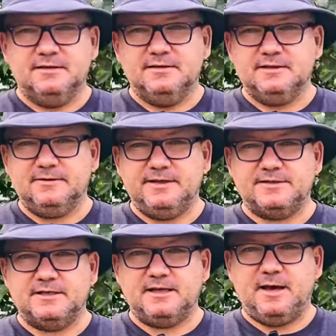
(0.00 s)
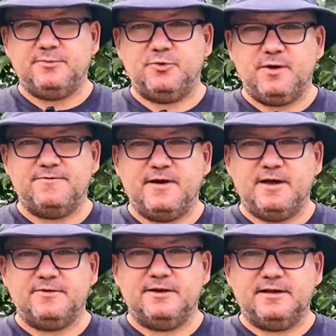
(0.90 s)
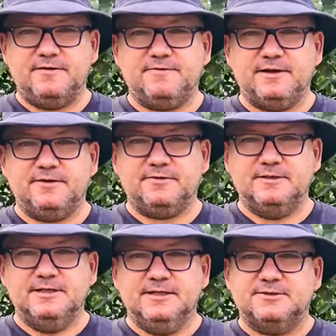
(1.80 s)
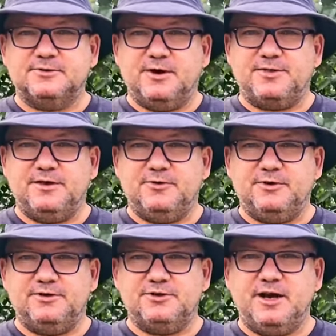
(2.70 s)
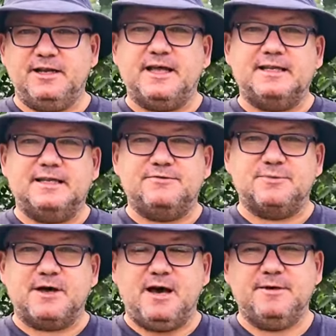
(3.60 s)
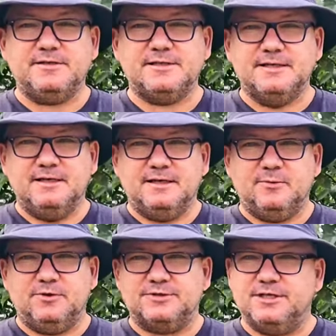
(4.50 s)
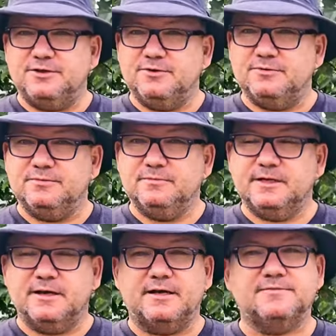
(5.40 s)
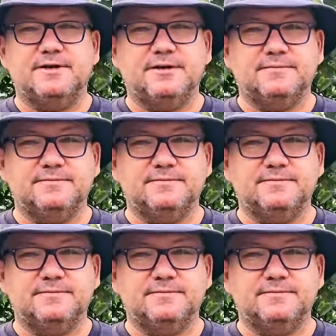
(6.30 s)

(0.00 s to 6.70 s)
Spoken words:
A little incident happened to my father in that video, so I think you'll enjoy it, and leave some comments, and we will see you in our next video.